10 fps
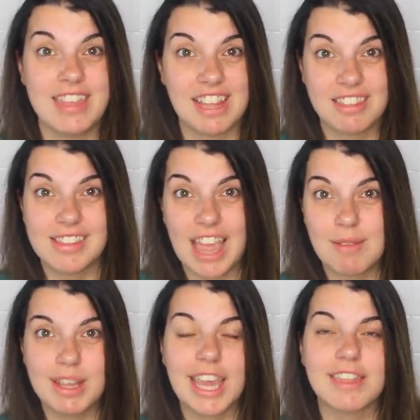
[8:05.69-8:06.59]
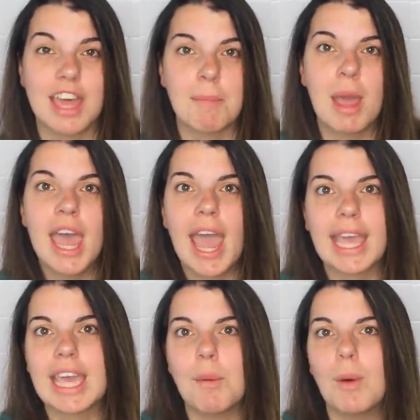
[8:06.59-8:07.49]
That's the time to get them
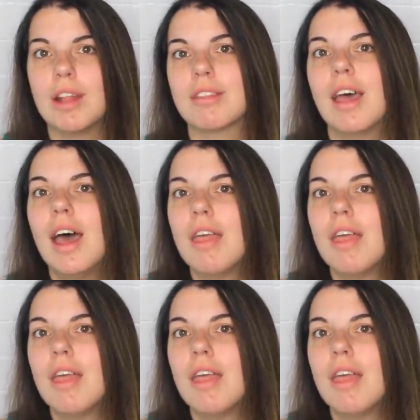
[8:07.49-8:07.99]
and get ones